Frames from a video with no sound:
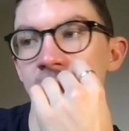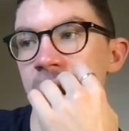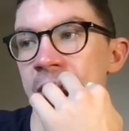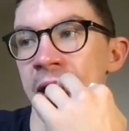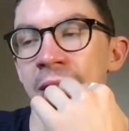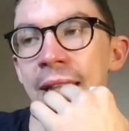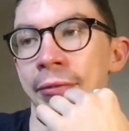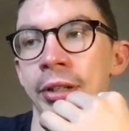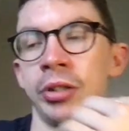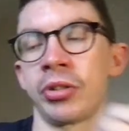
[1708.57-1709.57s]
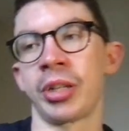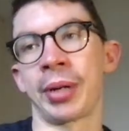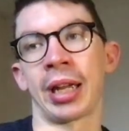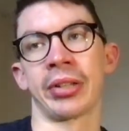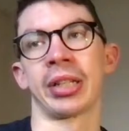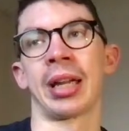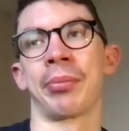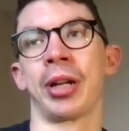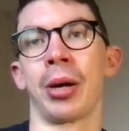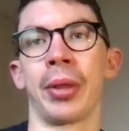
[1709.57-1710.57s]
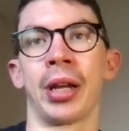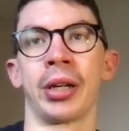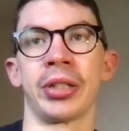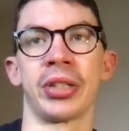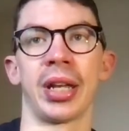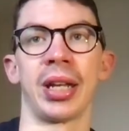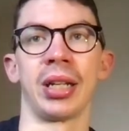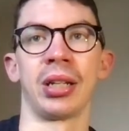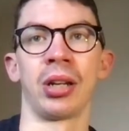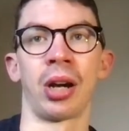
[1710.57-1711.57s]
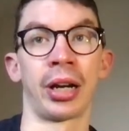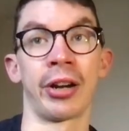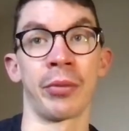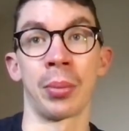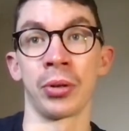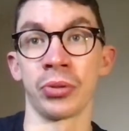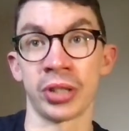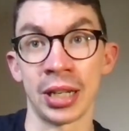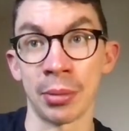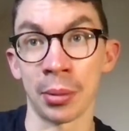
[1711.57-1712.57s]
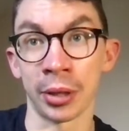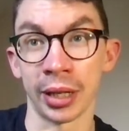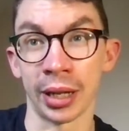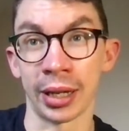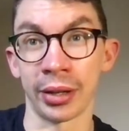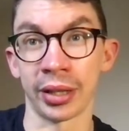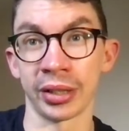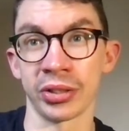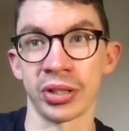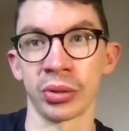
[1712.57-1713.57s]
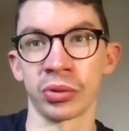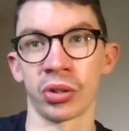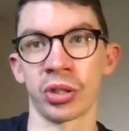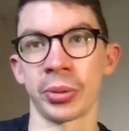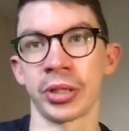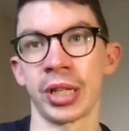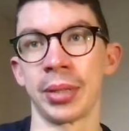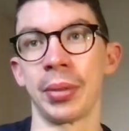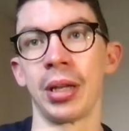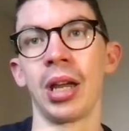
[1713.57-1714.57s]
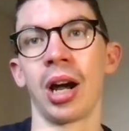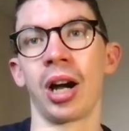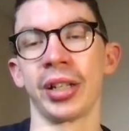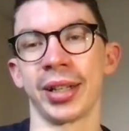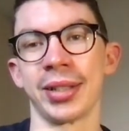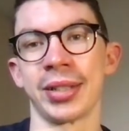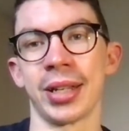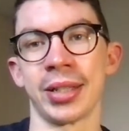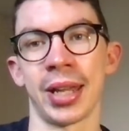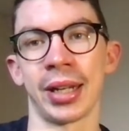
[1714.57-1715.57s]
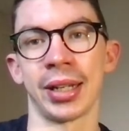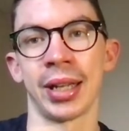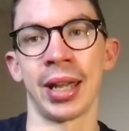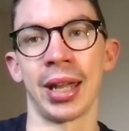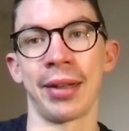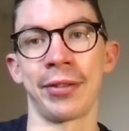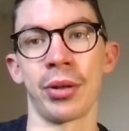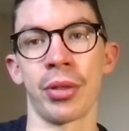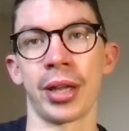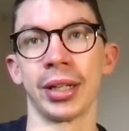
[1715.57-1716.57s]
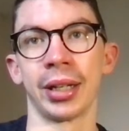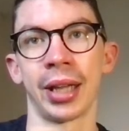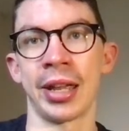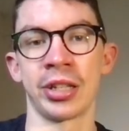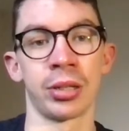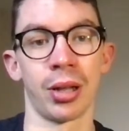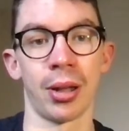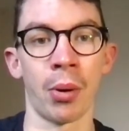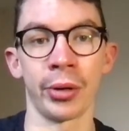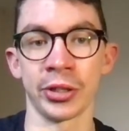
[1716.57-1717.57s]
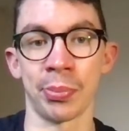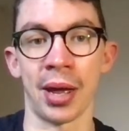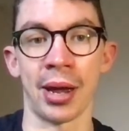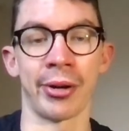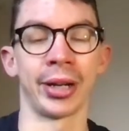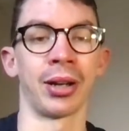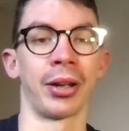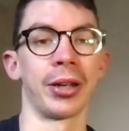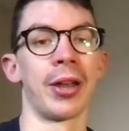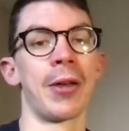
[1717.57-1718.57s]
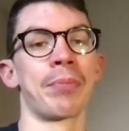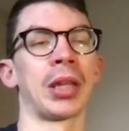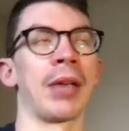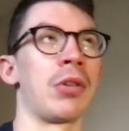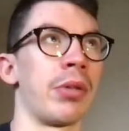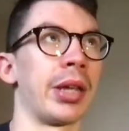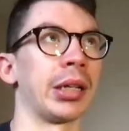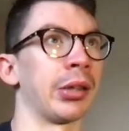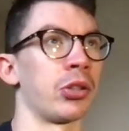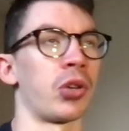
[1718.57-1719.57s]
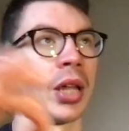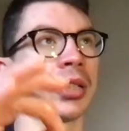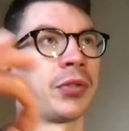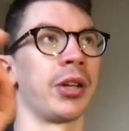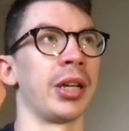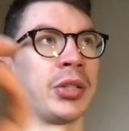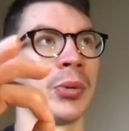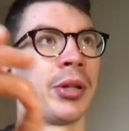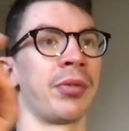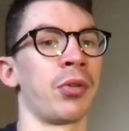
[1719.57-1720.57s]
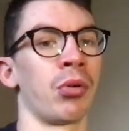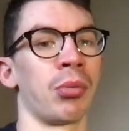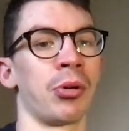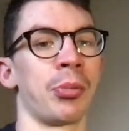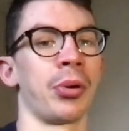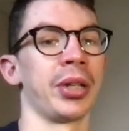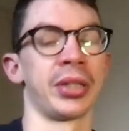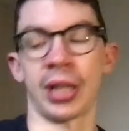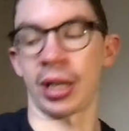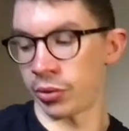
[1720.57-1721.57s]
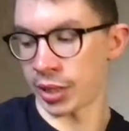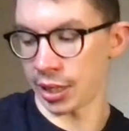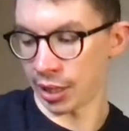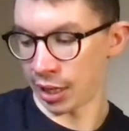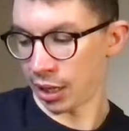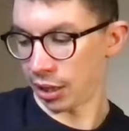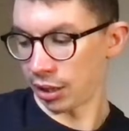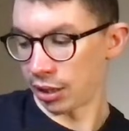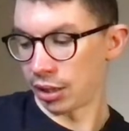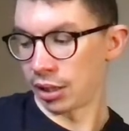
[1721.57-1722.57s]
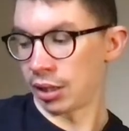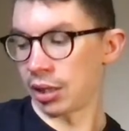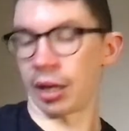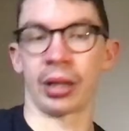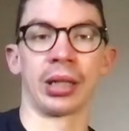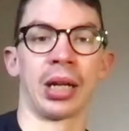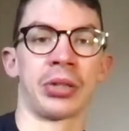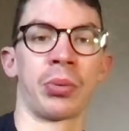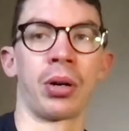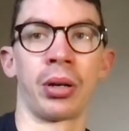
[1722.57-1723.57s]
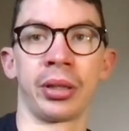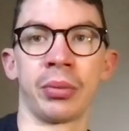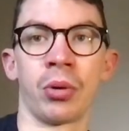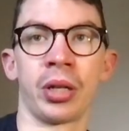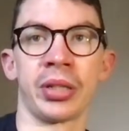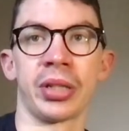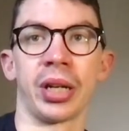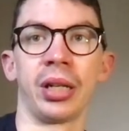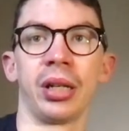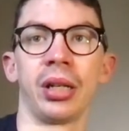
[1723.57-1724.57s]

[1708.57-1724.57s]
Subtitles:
Yeah, I'd definitely do Tsimikas to Gabriel, and then I'd say... I can't remember whose team I'm looking at now. I think this is still Joshua's team. I'd consider taking a hit if you think it's points bearing. Like, if you think the transfer is worth 4 or more points, then you take the hit. I think that's what I'd say.